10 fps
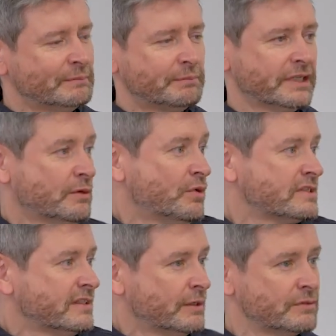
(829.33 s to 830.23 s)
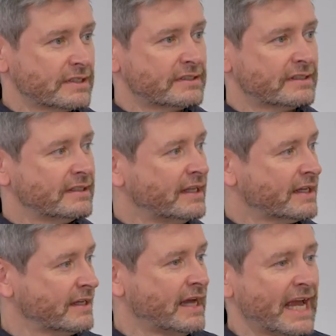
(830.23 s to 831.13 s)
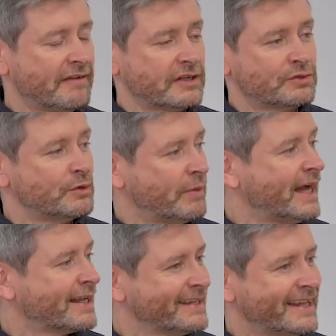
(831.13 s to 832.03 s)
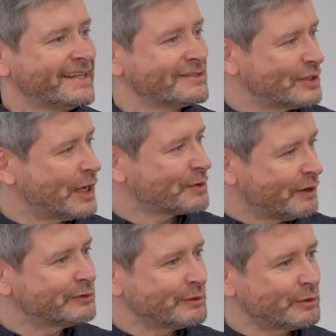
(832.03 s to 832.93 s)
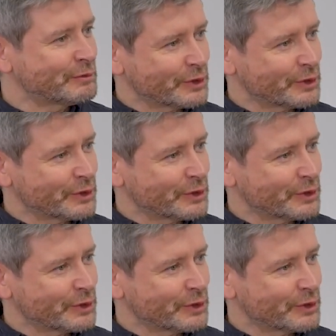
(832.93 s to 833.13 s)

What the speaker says: But it wasn't. It was just like, I have a sore back and this is how I'm comfortable.